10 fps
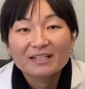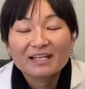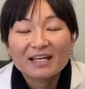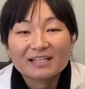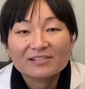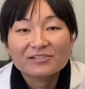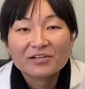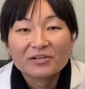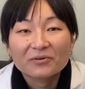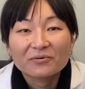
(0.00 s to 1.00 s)
And
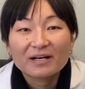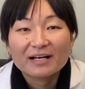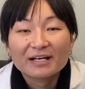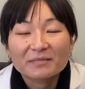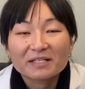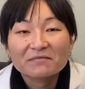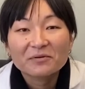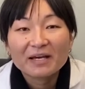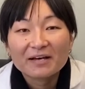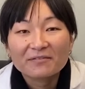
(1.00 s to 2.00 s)
so if you
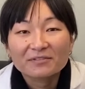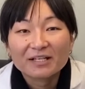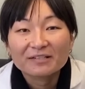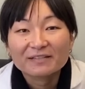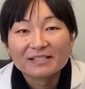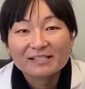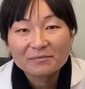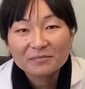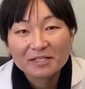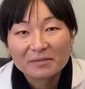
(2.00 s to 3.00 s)
have a lot of these
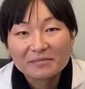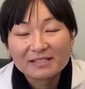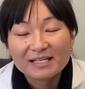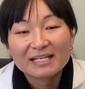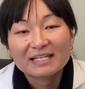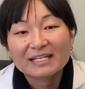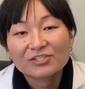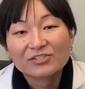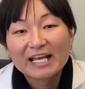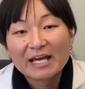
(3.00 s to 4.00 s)
symptoms and it
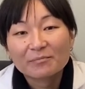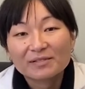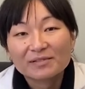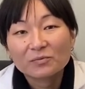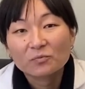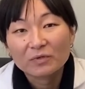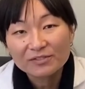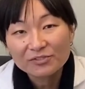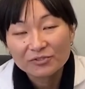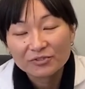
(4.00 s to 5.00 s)
just happens
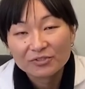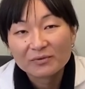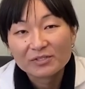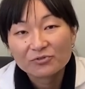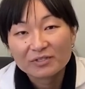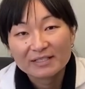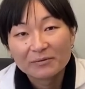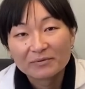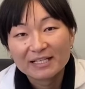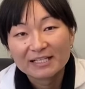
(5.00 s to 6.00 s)
once, you can always treat that
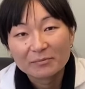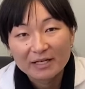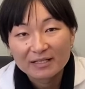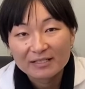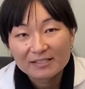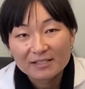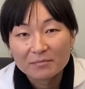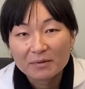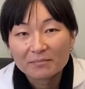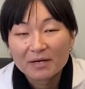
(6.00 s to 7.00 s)
with antibiotics and
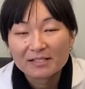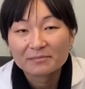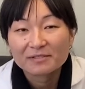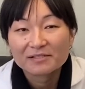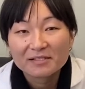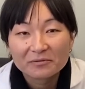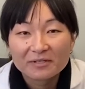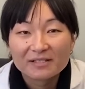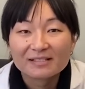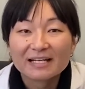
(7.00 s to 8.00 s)
possibly
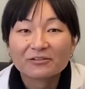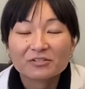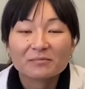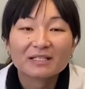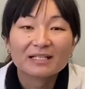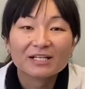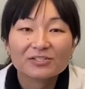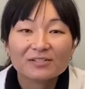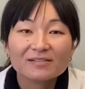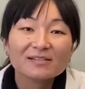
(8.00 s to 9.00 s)
steroids and allergy
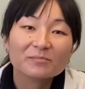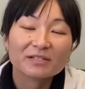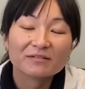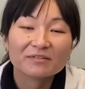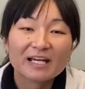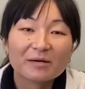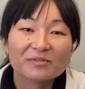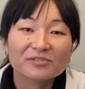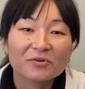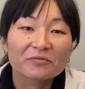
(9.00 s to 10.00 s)
medications. But if it
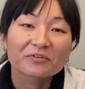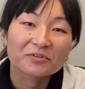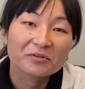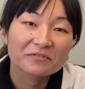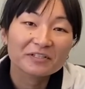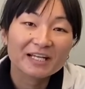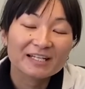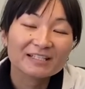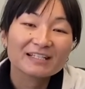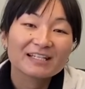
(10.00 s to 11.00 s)
happens over and over again,